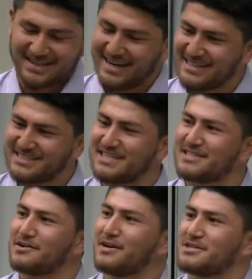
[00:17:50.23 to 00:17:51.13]
a
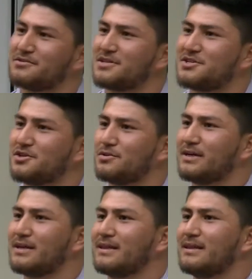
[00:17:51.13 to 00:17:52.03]
detonator issue
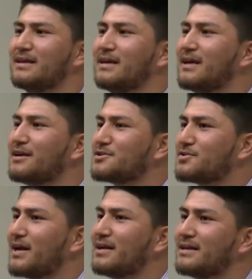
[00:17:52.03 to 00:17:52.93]
in
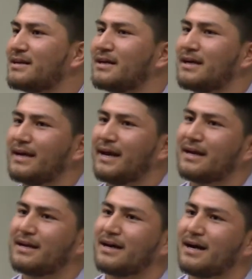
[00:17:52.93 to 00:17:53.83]
Australian
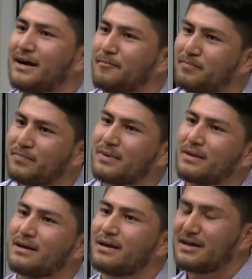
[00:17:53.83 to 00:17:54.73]
and
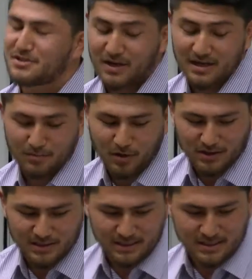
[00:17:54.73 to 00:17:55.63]
Australian
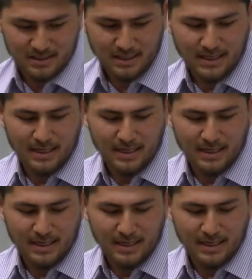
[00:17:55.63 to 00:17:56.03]
politics.